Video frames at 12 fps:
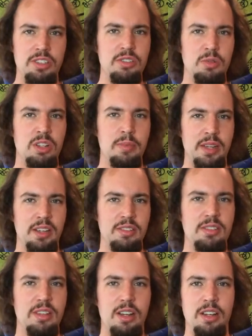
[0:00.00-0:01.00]
She's one of the
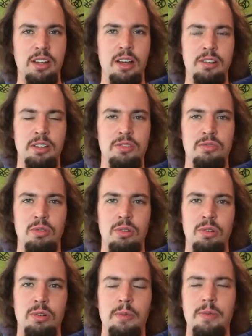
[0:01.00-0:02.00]
biggest gun
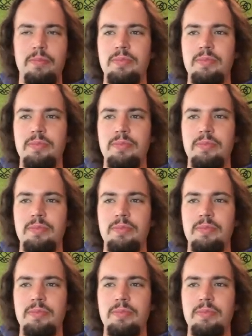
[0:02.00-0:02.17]
control